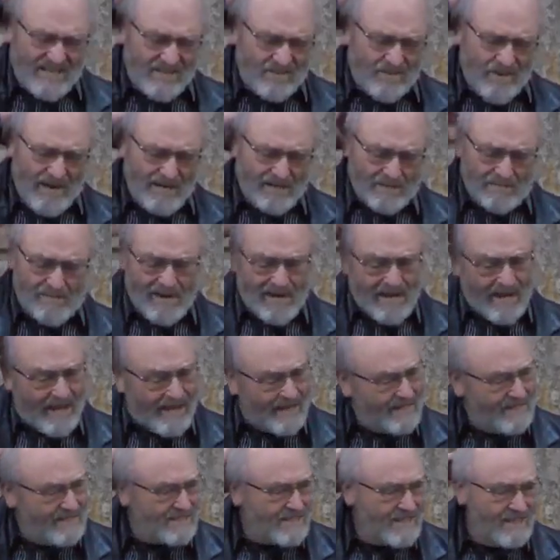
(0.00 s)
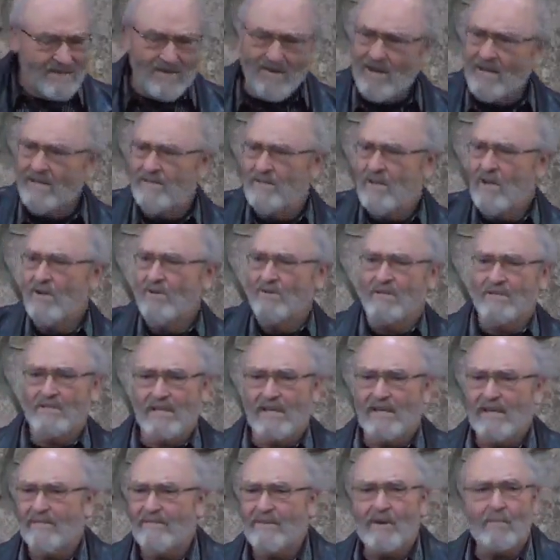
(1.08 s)
I scratched my head and said, "No, I don't. Does
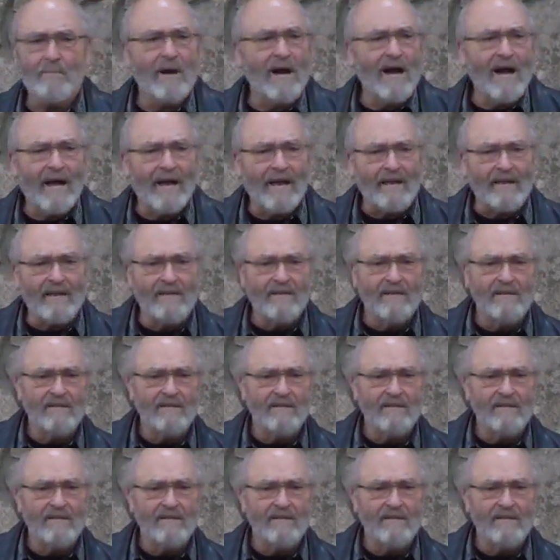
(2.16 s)
he live nearby?"